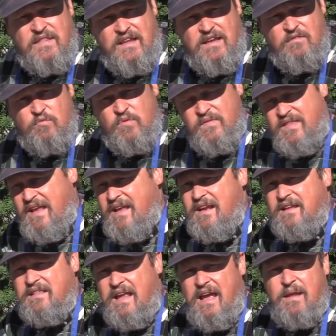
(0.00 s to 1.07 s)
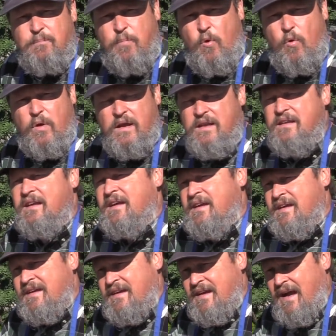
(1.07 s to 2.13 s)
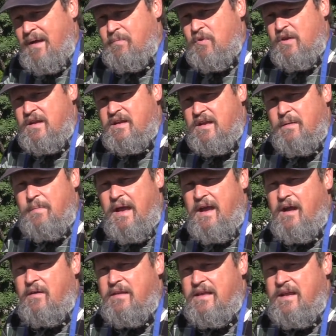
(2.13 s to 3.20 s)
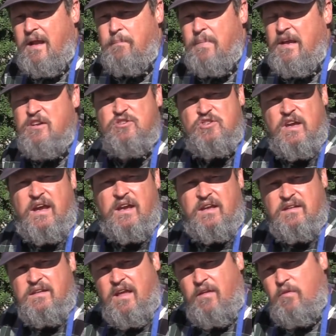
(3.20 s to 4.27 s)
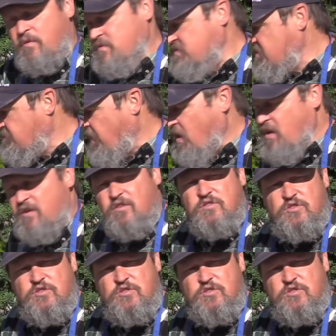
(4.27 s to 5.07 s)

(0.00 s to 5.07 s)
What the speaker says: And then at that point, I'm gonna come out and I may check another spot or